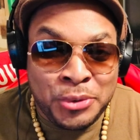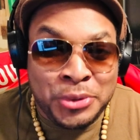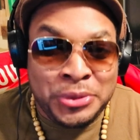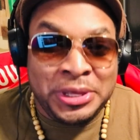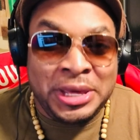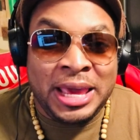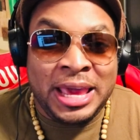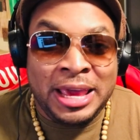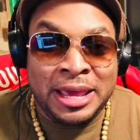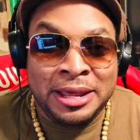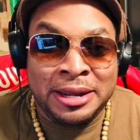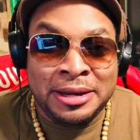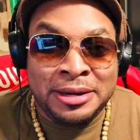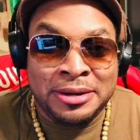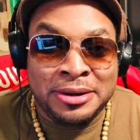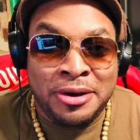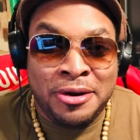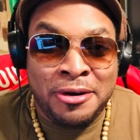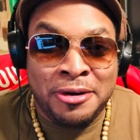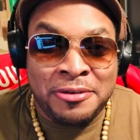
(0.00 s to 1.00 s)
the end
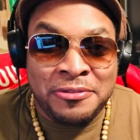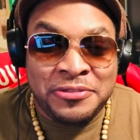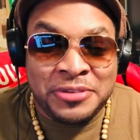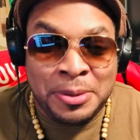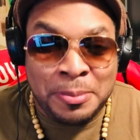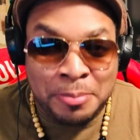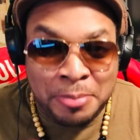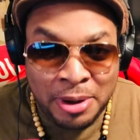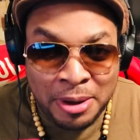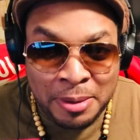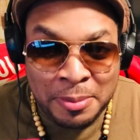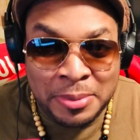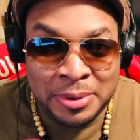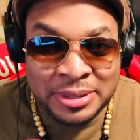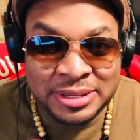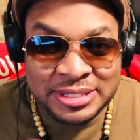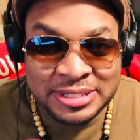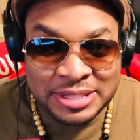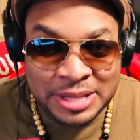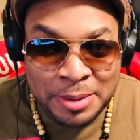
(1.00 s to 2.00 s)
of Bob,
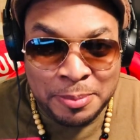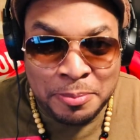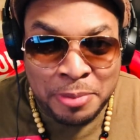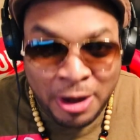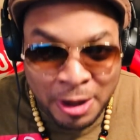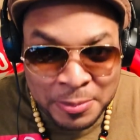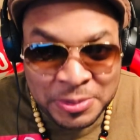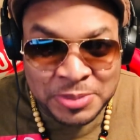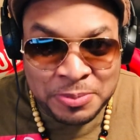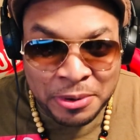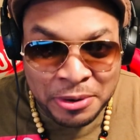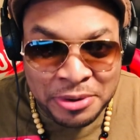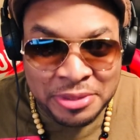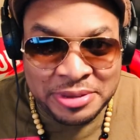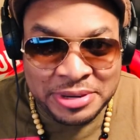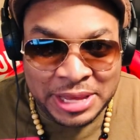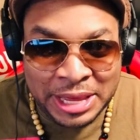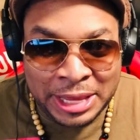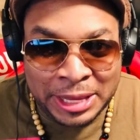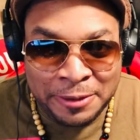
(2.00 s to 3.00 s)
Bob's
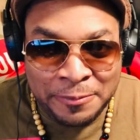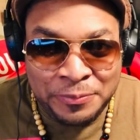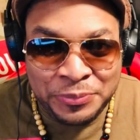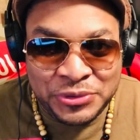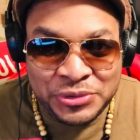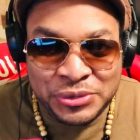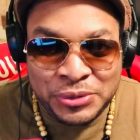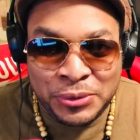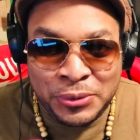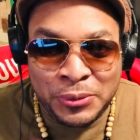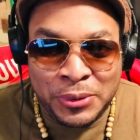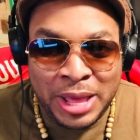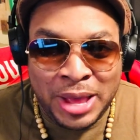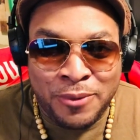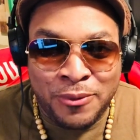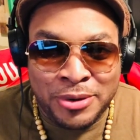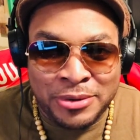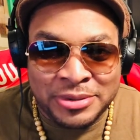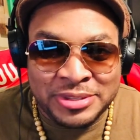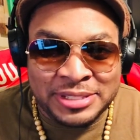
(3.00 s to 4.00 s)
birthday. So I
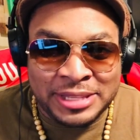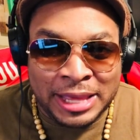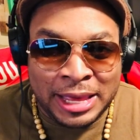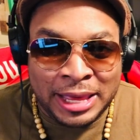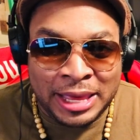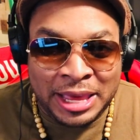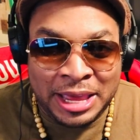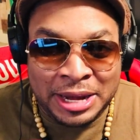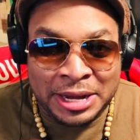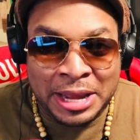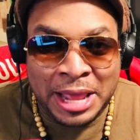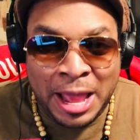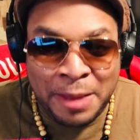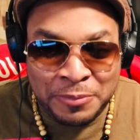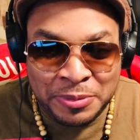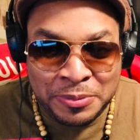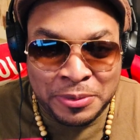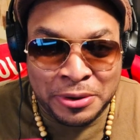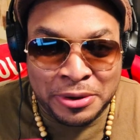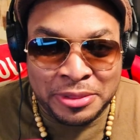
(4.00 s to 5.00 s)
want to say again, happy
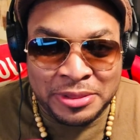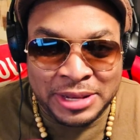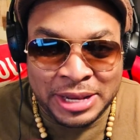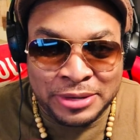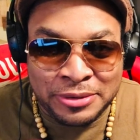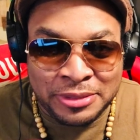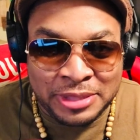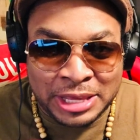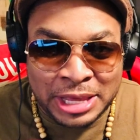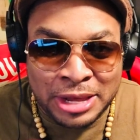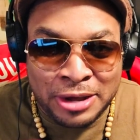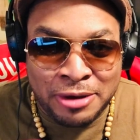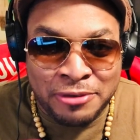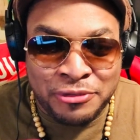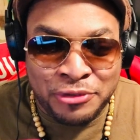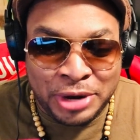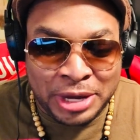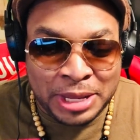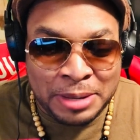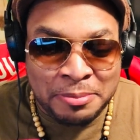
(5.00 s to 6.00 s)
birthday to the king of
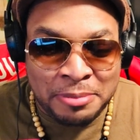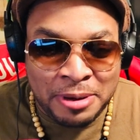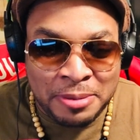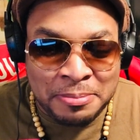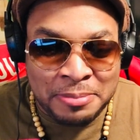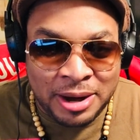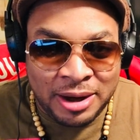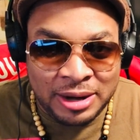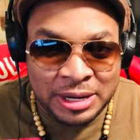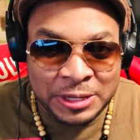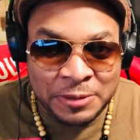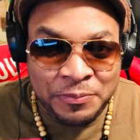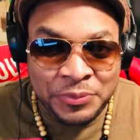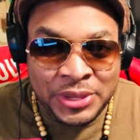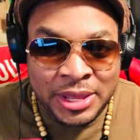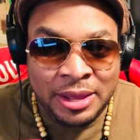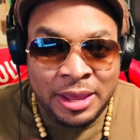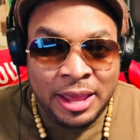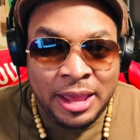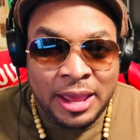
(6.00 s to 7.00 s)
reggae, Bob Marley.
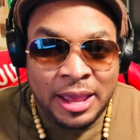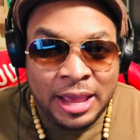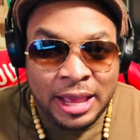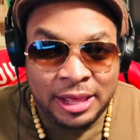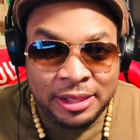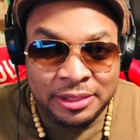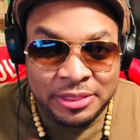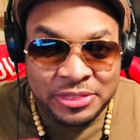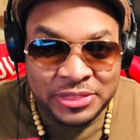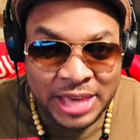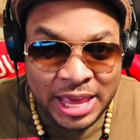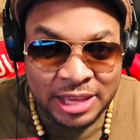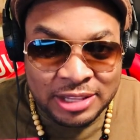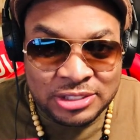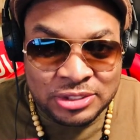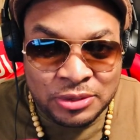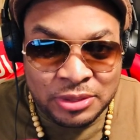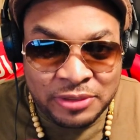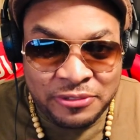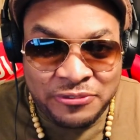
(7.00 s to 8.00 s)
And thanks
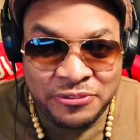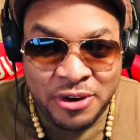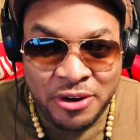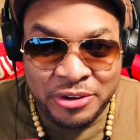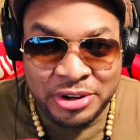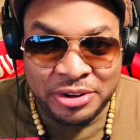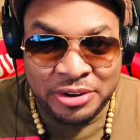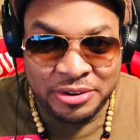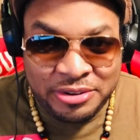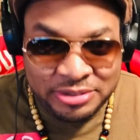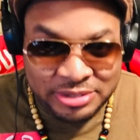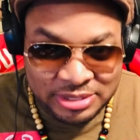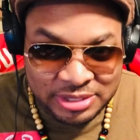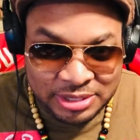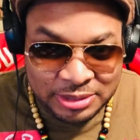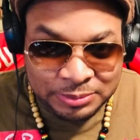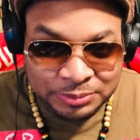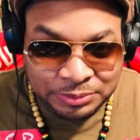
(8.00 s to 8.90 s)
to the foreigners